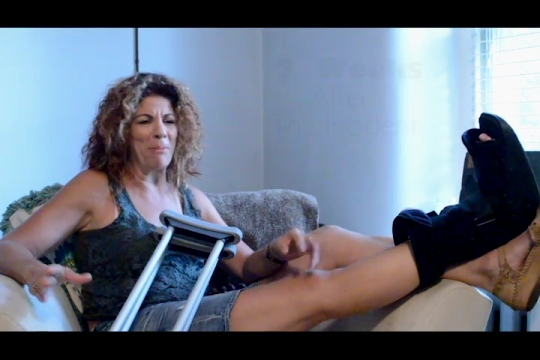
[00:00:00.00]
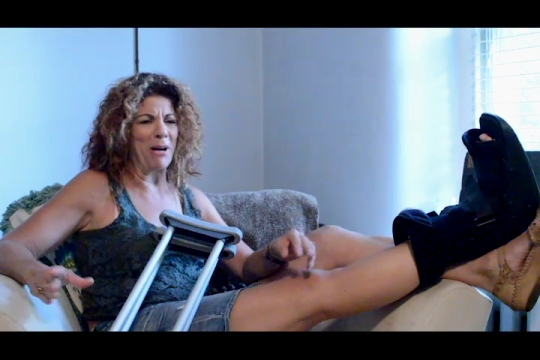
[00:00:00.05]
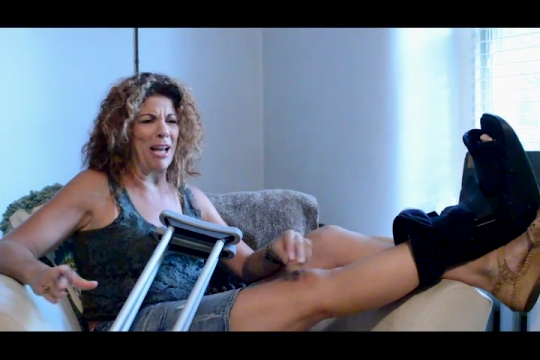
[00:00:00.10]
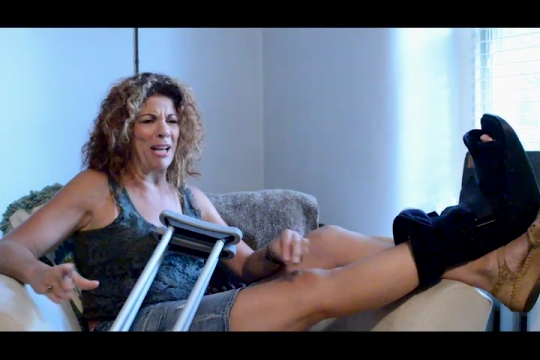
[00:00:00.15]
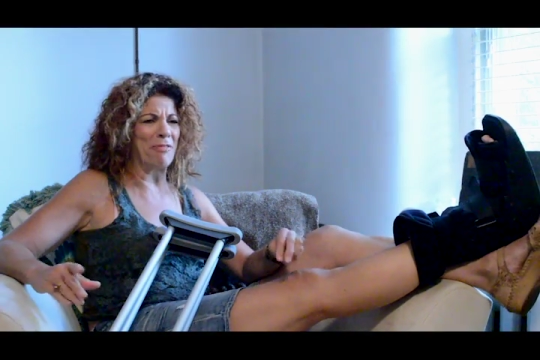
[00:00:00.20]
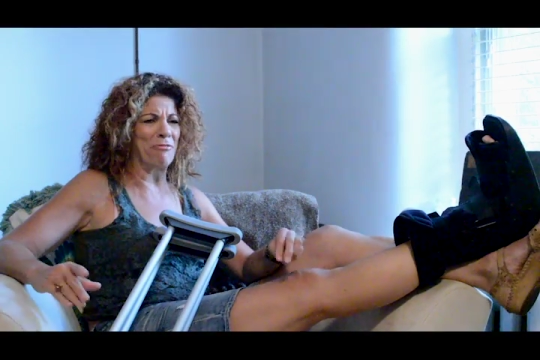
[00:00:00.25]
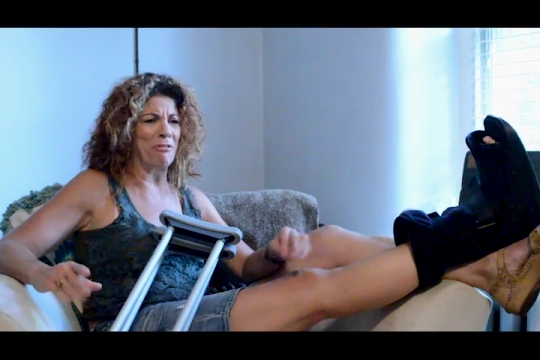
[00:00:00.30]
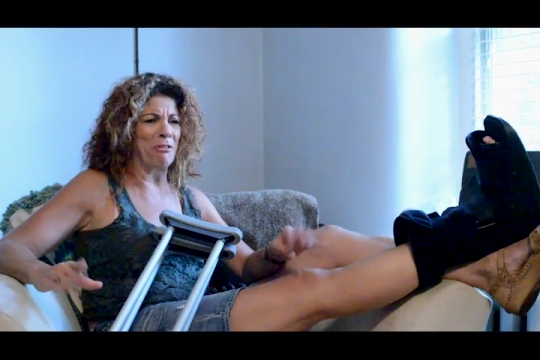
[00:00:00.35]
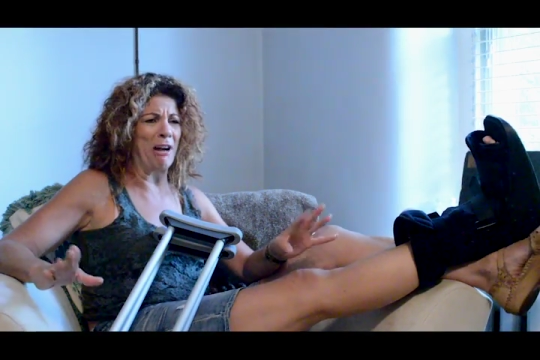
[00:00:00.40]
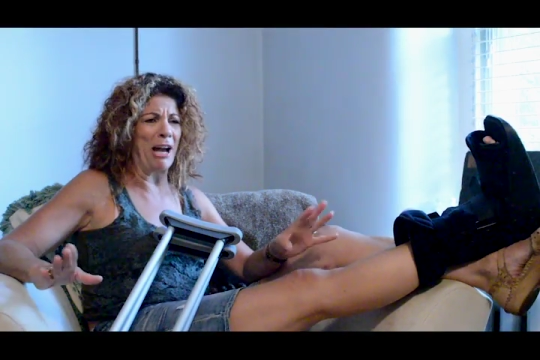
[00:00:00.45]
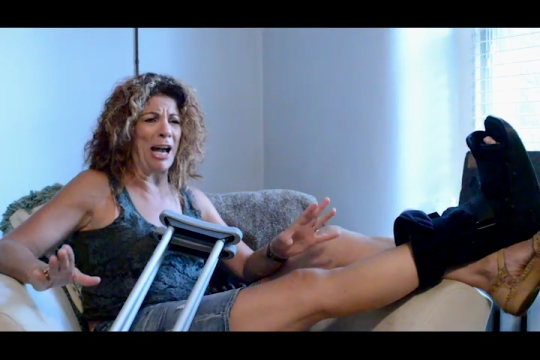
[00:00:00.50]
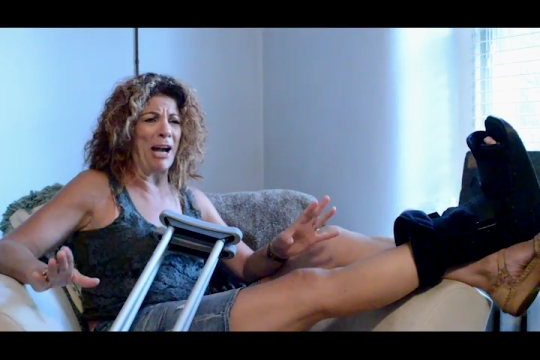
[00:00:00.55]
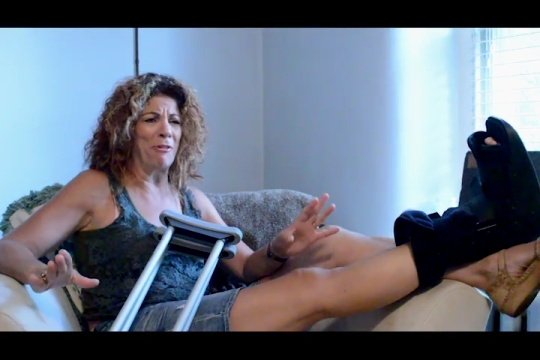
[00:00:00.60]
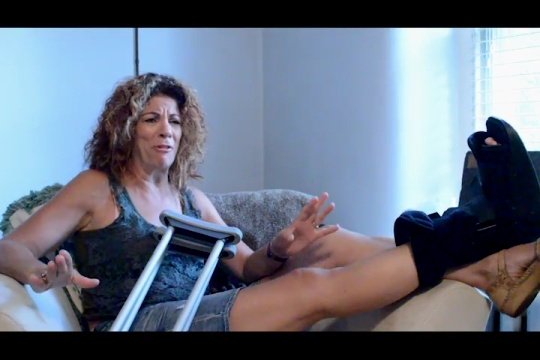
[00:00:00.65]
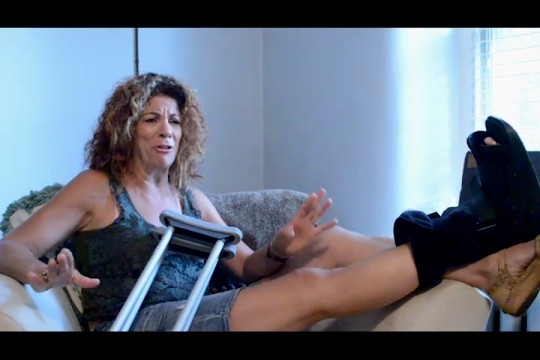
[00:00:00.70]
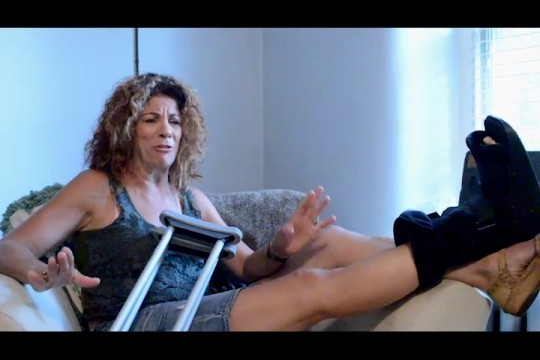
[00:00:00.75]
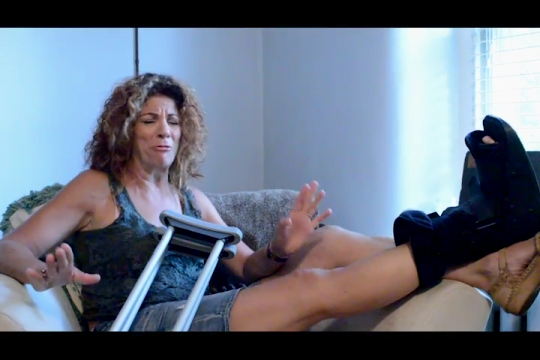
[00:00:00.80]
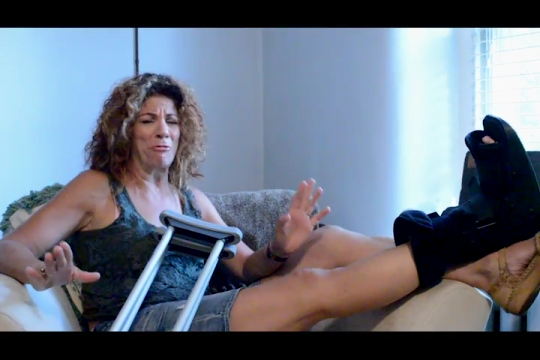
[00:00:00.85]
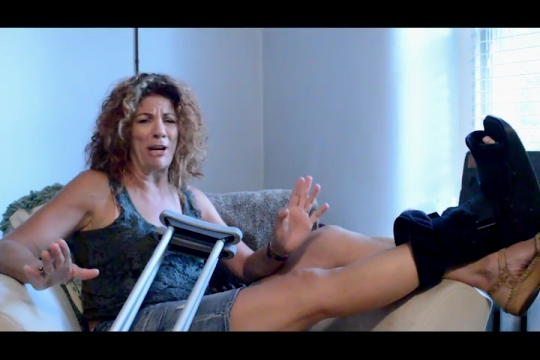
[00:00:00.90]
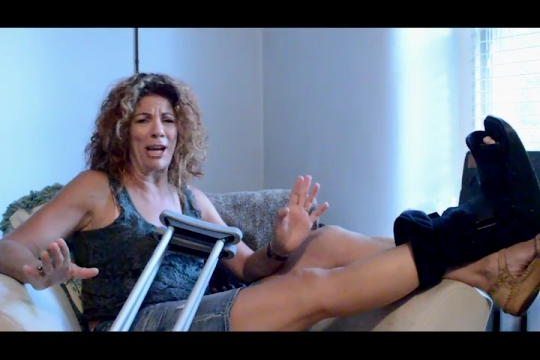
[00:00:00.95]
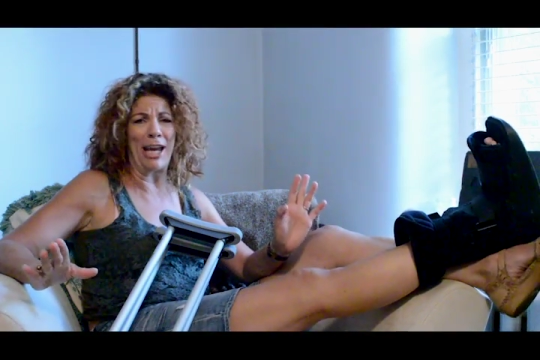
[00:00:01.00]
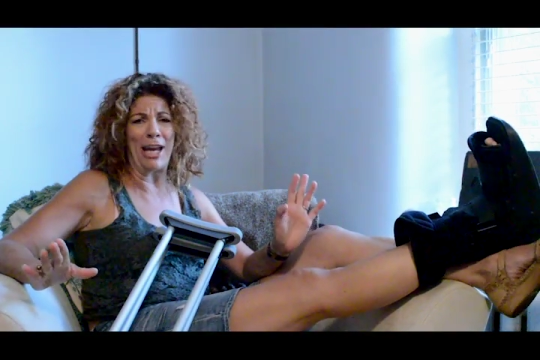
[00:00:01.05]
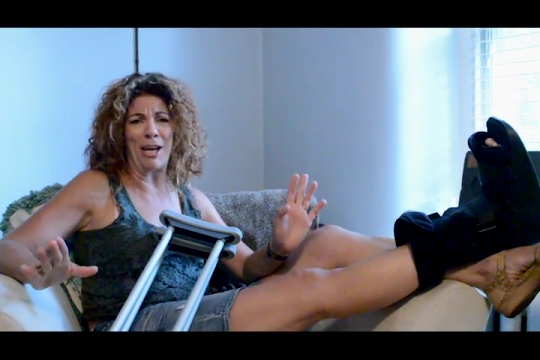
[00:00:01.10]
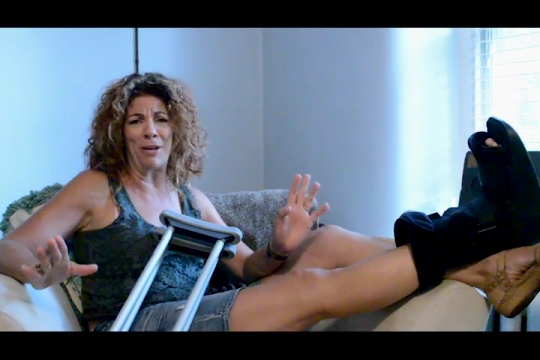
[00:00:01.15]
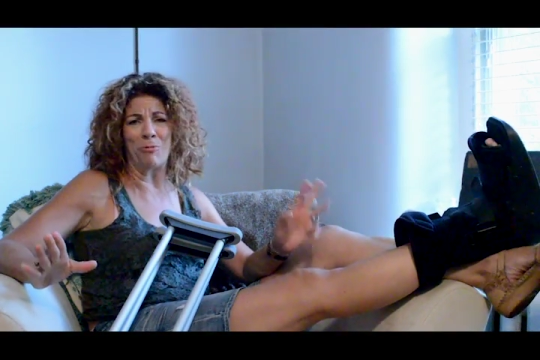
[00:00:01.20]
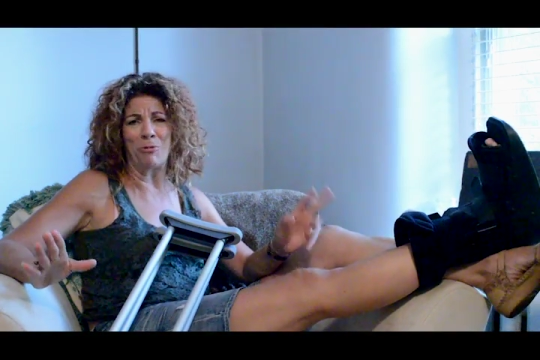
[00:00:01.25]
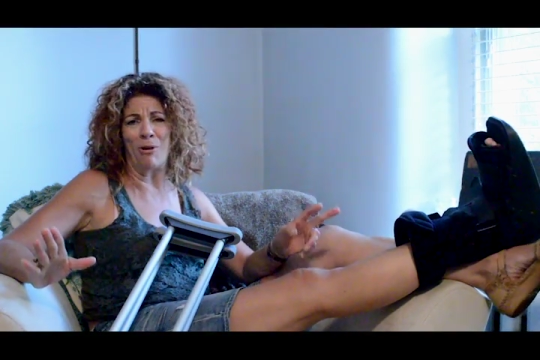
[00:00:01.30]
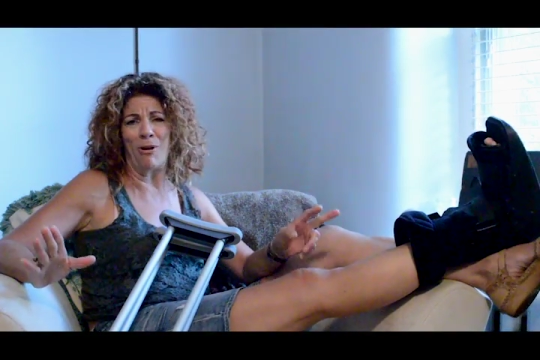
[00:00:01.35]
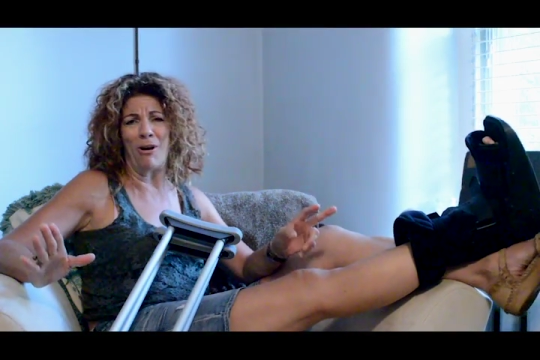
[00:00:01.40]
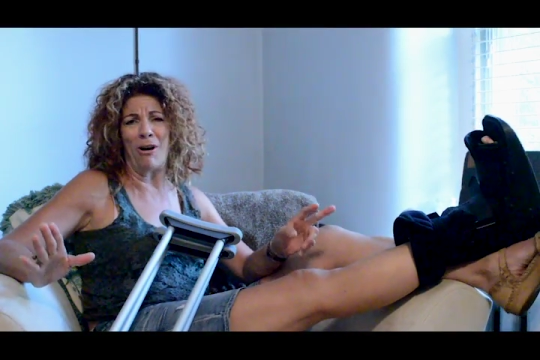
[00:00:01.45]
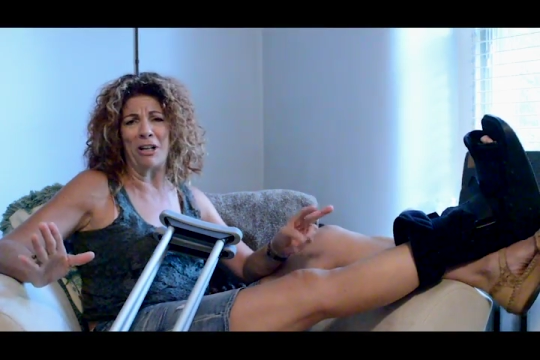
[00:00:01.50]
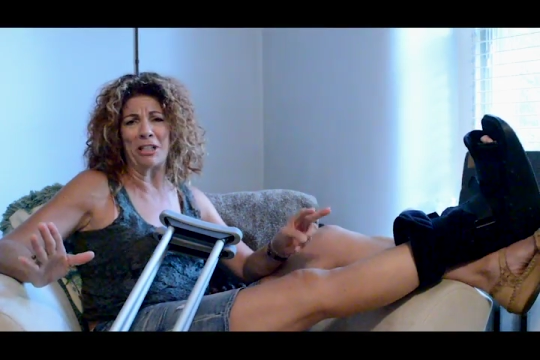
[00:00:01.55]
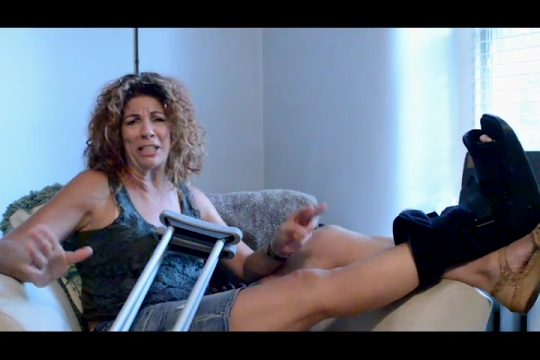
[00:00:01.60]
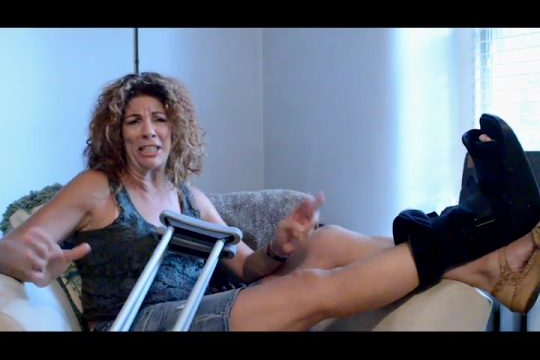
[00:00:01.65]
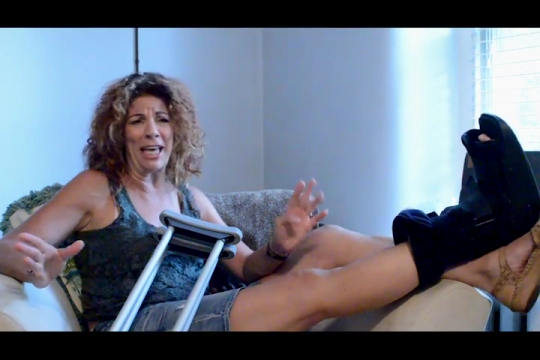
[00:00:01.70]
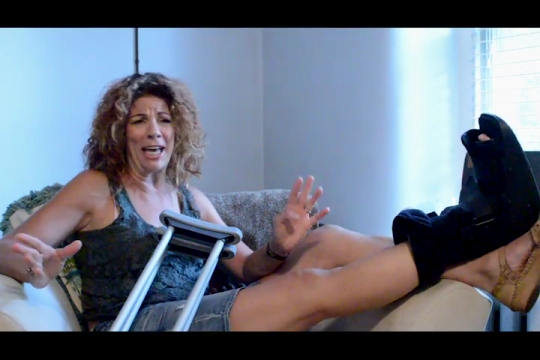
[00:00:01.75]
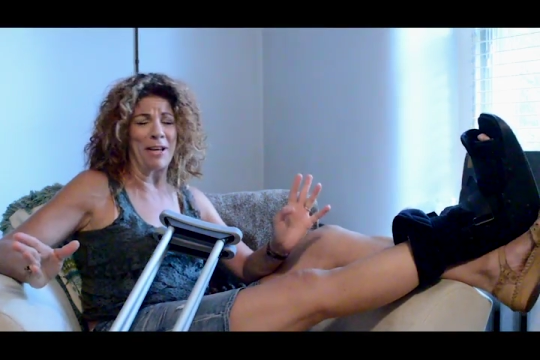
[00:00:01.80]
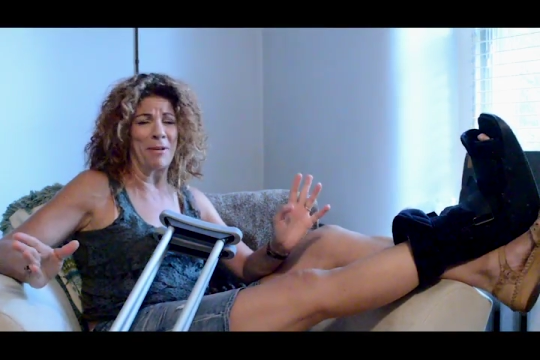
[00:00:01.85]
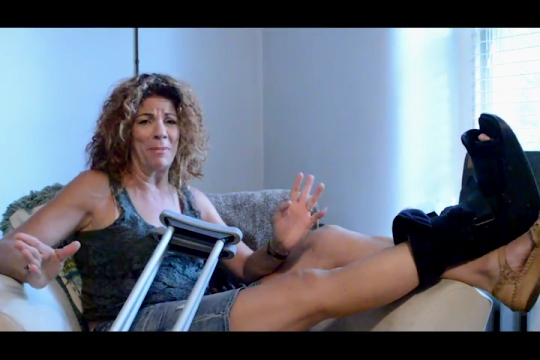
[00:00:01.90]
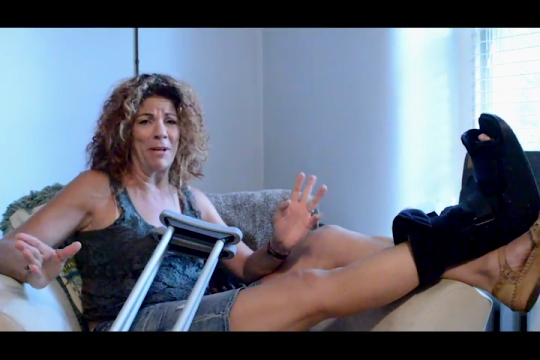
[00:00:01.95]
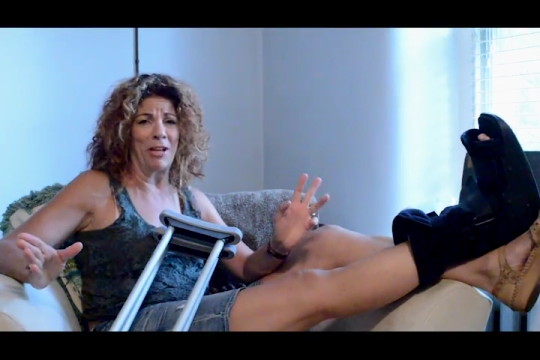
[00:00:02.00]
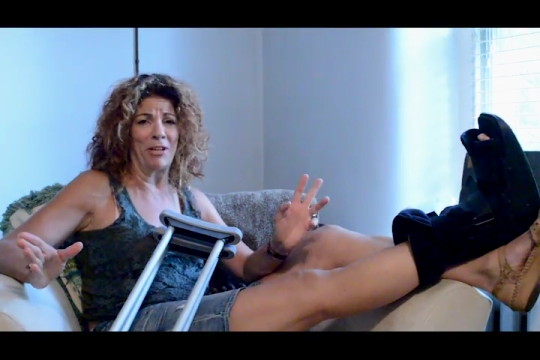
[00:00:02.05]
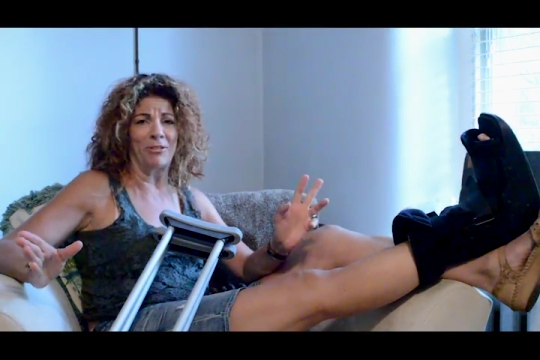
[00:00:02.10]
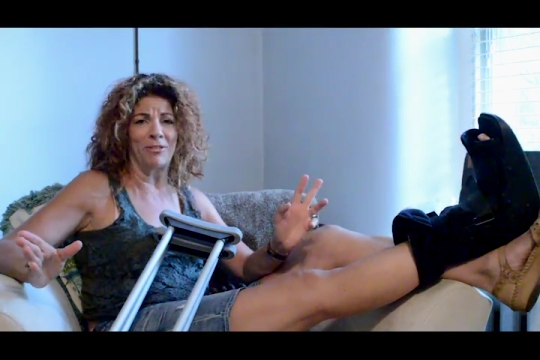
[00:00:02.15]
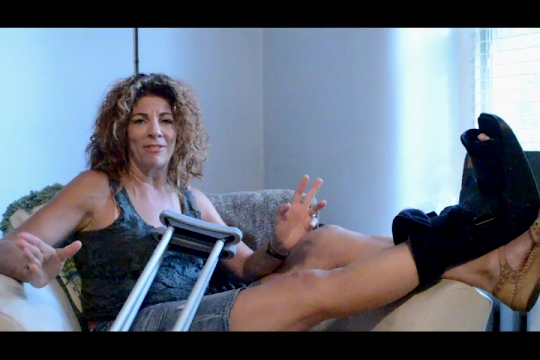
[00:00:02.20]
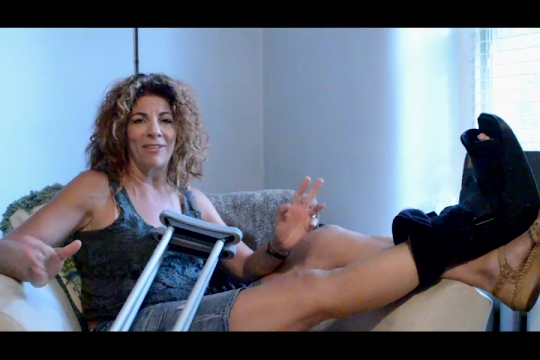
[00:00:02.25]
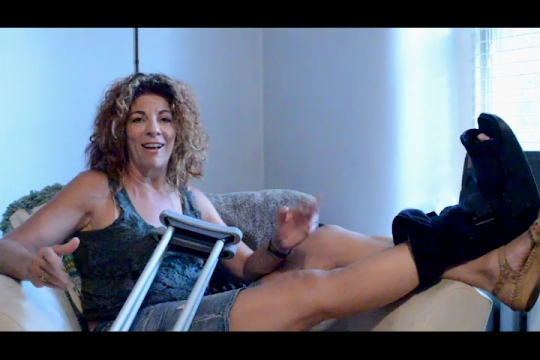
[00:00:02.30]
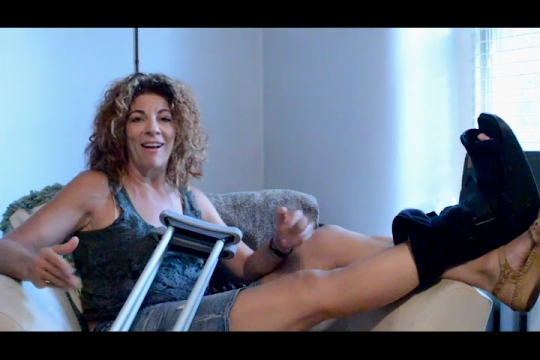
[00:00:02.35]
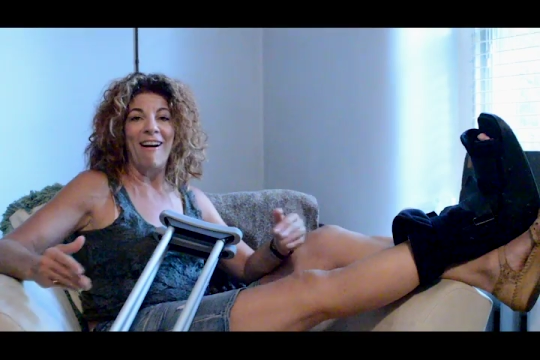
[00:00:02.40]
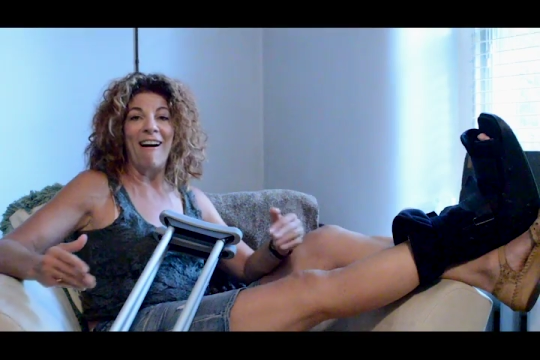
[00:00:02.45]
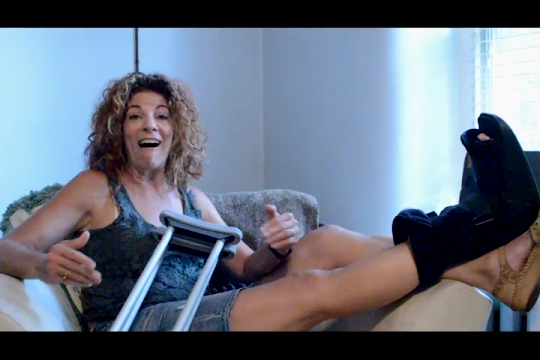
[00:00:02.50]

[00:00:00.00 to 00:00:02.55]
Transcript: Biked for hours, ran, walked, kettlebells.